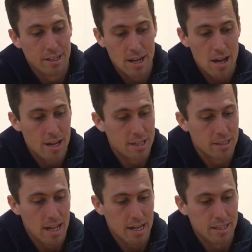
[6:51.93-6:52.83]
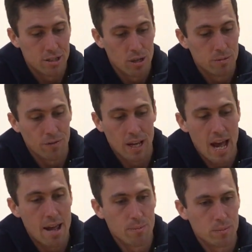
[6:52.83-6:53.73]
nowadays, like in terms of
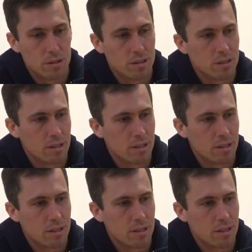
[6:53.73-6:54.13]
games,